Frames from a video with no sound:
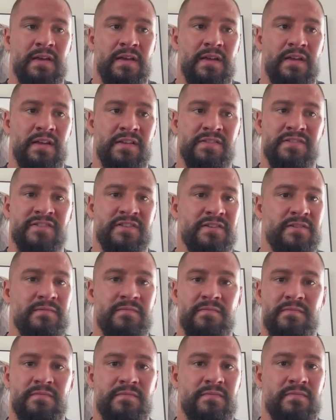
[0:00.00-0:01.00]
is,
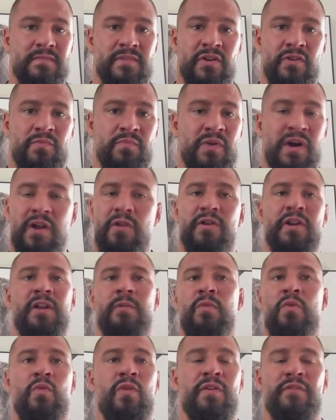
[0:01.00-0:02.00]
priority
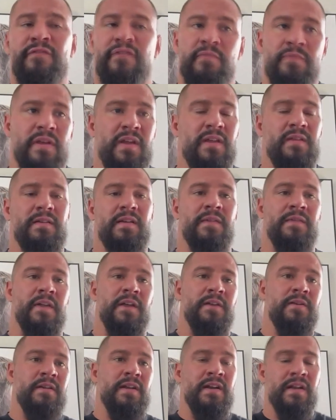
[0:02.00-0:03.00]
number one for me. And
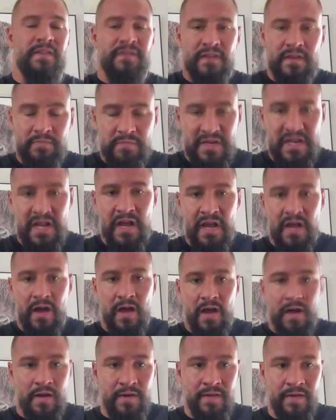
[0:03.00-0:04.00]
then anything
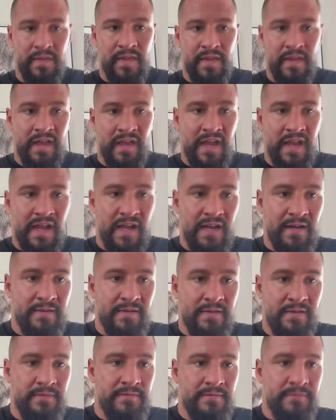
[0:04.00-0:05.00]
beyond that